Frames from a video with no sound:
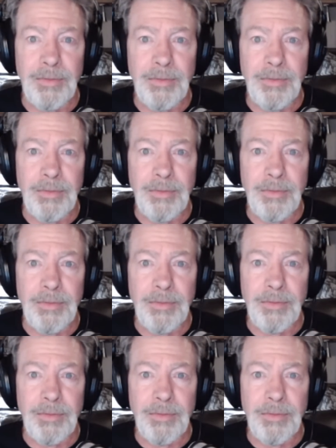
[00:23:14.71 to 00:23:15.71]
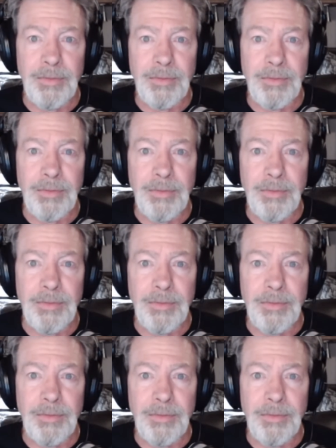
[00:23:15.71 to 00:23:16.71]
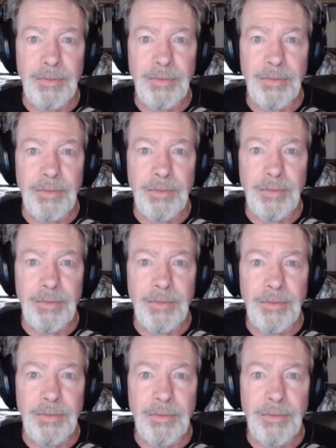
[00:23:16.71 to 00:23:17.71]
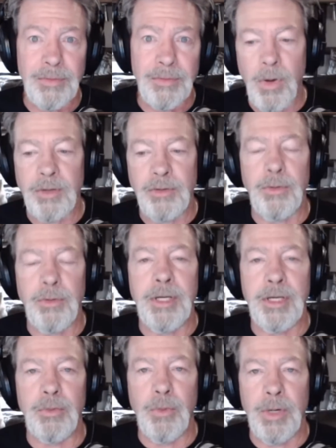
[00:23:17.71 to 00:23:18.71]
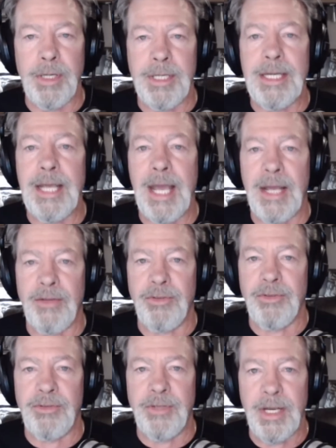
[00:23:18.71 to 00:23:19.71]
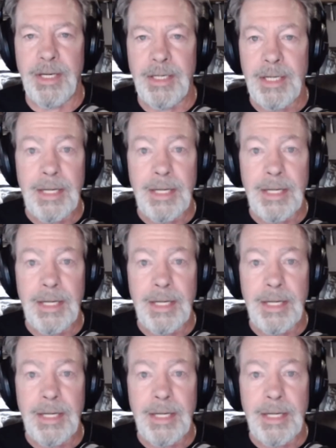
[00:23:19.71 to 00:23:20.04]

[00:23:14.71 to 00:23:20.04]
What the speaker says: So we're going to get him scheduled. We're going to have him on because I want to hear what he has to say,